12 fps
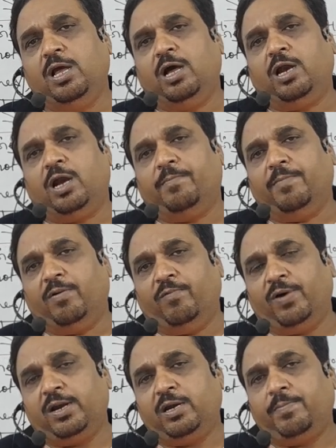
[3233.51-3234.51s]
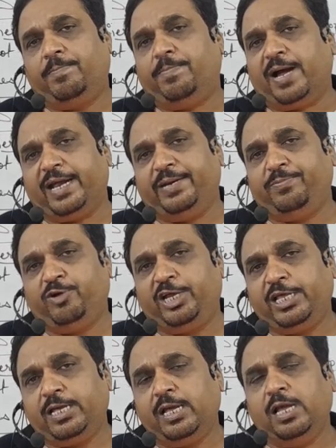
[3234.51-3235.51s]
Number 1, Pied
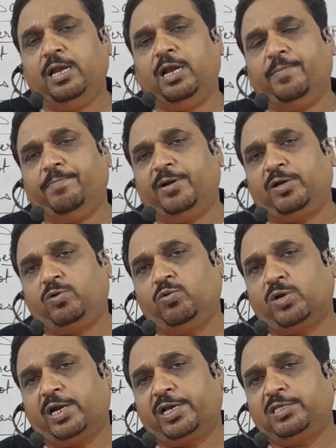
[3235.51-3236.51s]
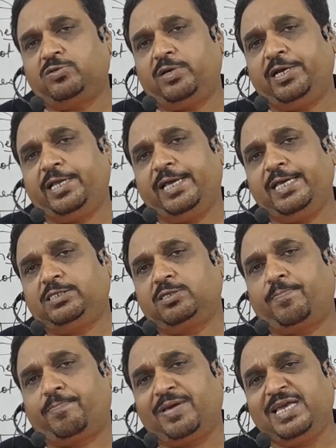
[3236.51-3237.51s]
Beauty. Number 2 curtal sonnet is
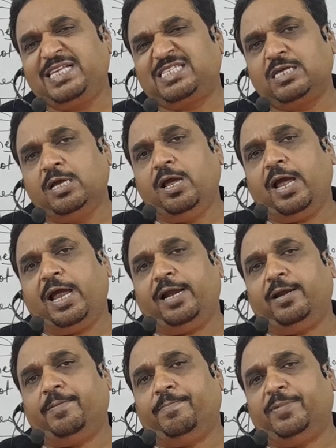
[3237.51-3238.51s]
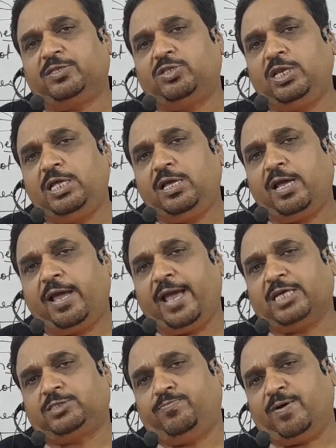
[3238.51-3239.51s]
Peace, and number 3,
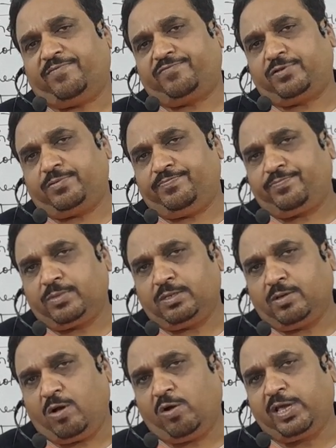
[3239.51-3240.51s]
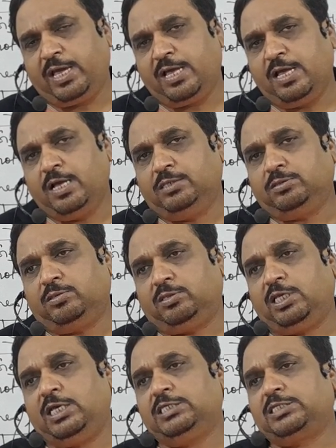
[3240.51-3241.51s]
Ash Buffs. Okay, so
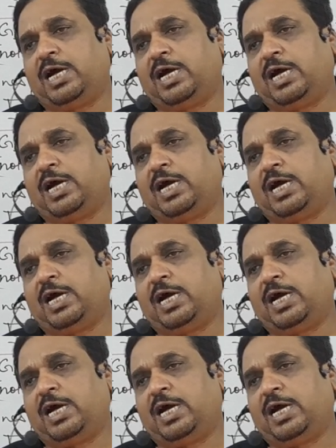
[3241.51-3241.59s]
these